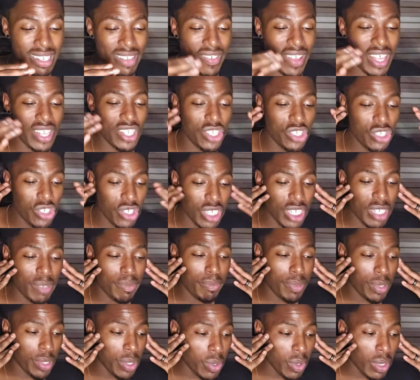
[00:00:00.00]
if I had to judge it
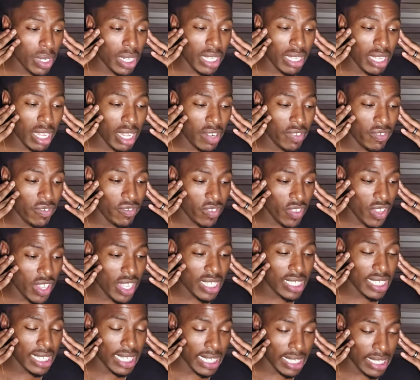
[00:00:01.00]
purely on a
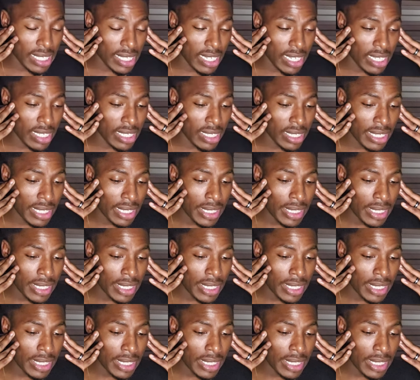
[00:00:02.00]
first listen,